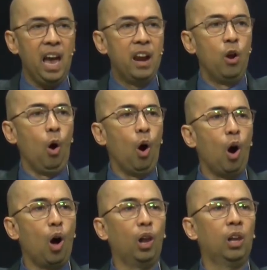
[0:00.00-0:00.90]
and
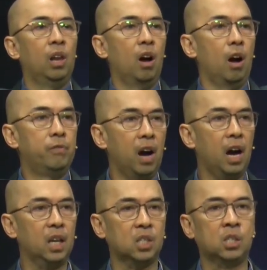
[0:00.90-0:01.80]
all of
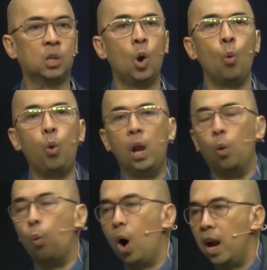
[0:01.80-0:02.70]
us
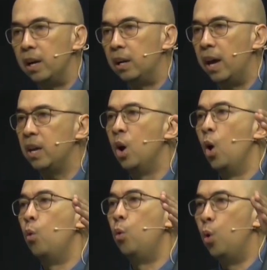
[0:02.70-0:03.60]
will one day
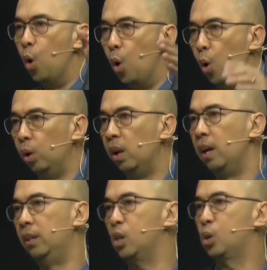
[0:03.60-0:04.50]
rule
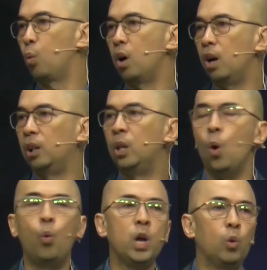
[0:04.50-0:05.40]
this world.
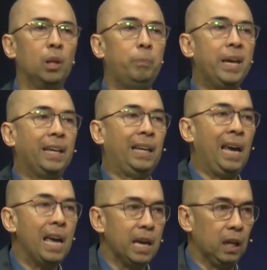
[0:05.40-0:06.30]
We will be
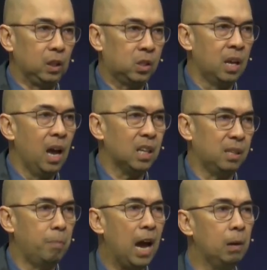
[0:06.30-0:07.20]
kings,
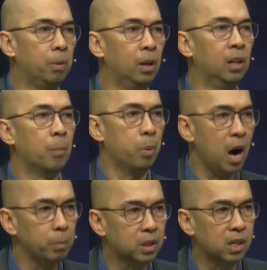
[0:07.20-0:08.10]
as the Bible
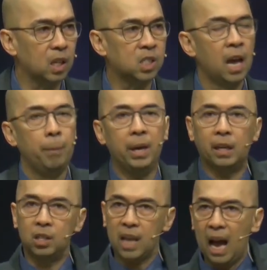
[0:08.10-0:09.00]
promises,
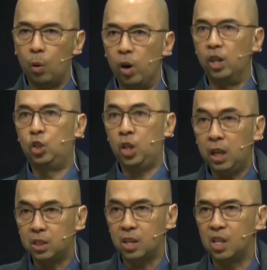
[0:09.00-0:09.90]
because our
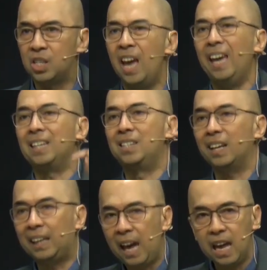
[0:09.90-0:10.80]
Jesus is
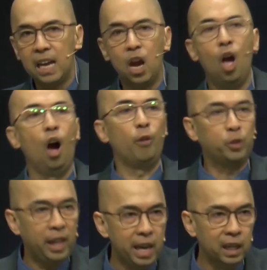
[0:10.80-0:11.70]
the King
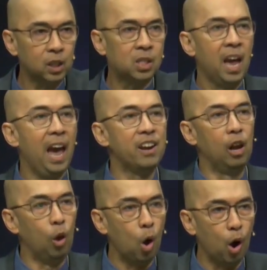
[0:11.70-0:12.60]
of kings and
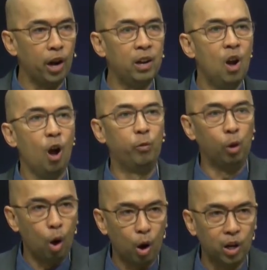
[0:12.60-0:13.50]
the Lord of
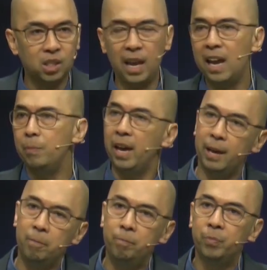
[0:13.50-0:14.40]
lords.
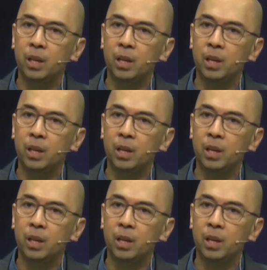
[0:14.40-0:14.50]
Amen?